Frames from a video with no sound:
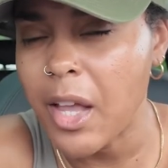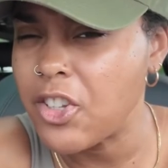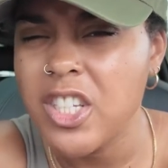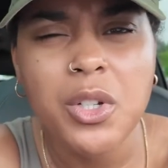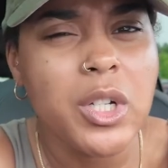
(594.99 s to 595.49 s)

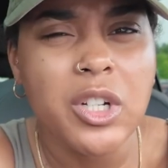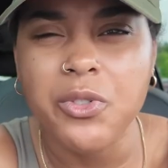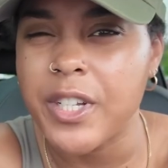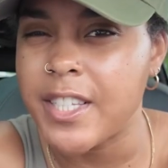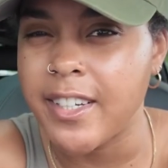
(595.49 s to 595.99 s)
just do a little
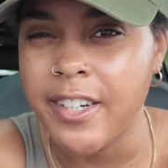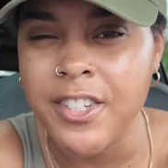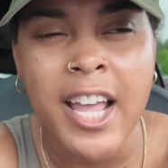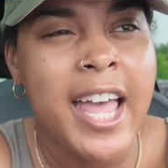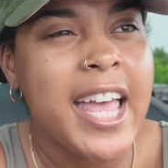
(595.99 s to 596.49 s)
research
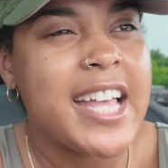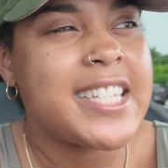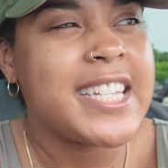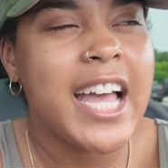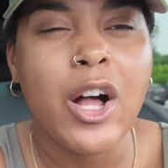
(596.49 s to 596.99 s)
and
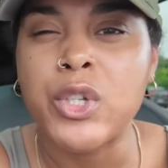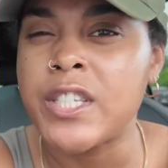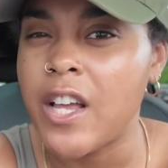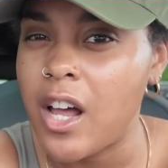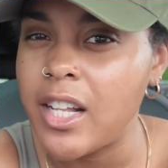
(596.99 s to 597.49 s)
see how
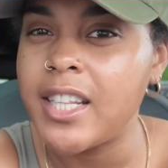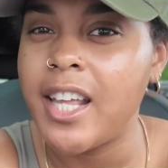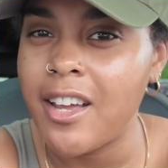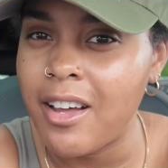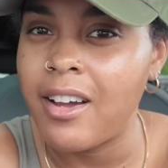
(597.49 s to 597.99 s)
solid
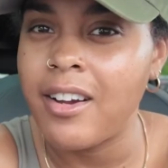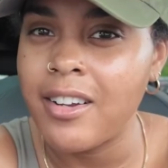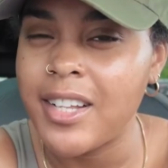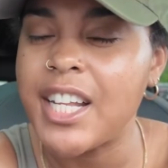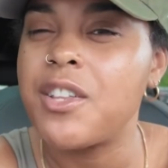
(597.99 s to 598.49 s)
they are,
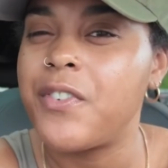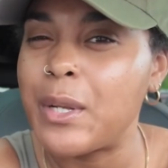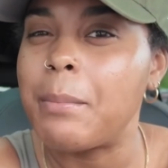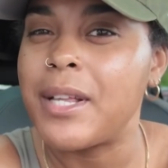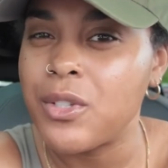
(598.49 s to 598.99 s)
like the
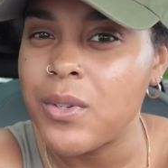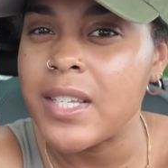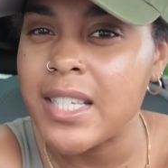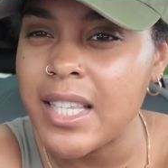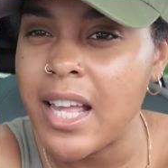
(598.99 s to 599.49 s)
fundamentals
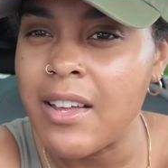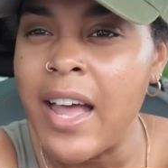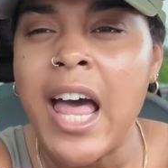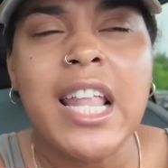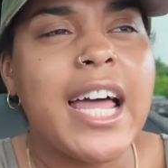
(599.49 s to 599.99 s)
and stuff.
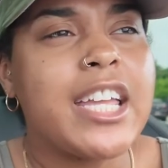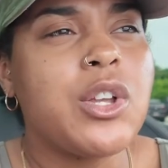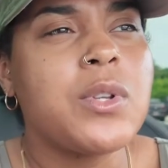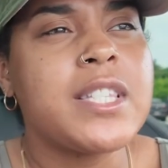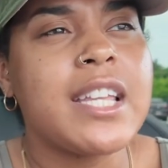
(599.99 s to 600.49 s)
Like,
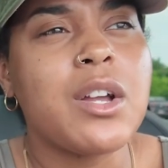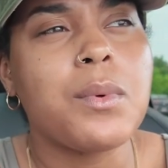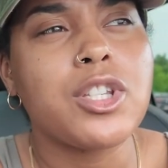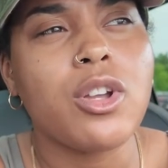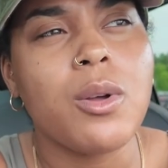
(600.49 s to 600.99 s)
you stick
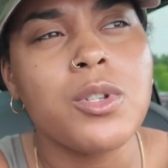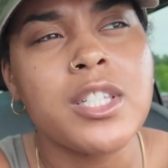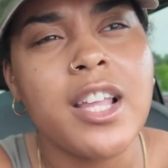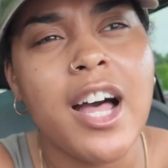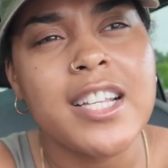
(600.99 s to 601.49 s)
with those
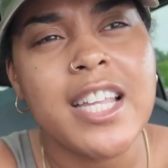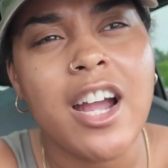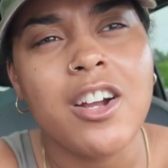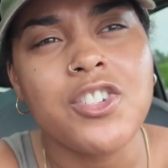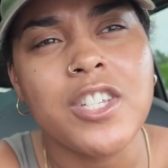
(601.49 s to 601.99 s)
stocks that
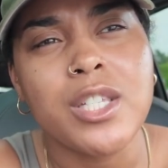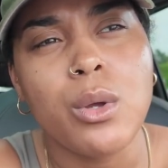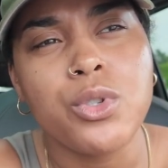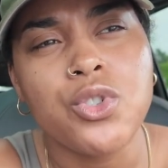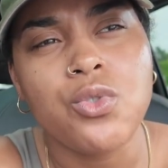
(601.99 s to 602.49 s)
are just
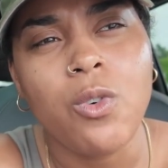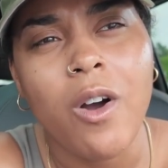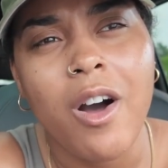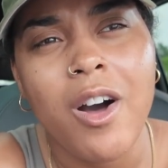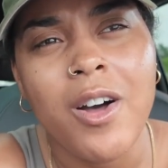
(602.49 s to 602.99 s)
so
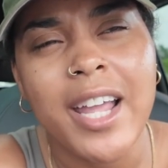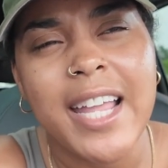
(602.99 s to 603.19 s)
strong